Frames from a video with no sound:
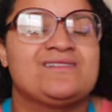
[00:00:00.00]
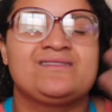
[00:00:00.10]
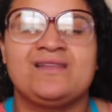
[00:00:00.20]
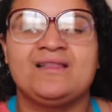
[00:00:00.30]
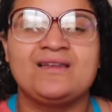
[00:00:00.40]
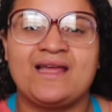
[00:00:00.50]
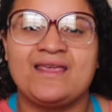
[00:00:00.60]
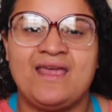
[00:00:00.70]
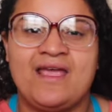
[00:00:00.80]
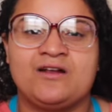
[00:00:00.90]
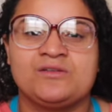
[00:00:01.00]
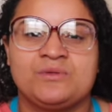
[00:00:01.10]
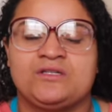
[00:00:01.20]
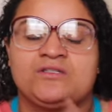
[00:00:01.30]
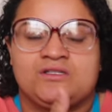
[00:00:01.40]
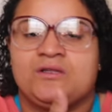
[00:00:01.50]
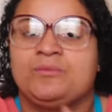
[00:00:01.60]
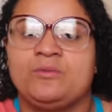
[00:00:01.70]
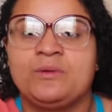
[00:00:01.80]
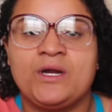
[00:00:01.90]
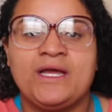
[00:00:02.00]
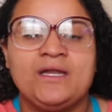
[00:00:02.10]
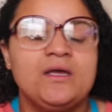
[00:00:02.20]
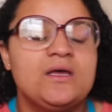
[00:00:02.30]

It's like the Nike Airs, but they're just the Puma brand.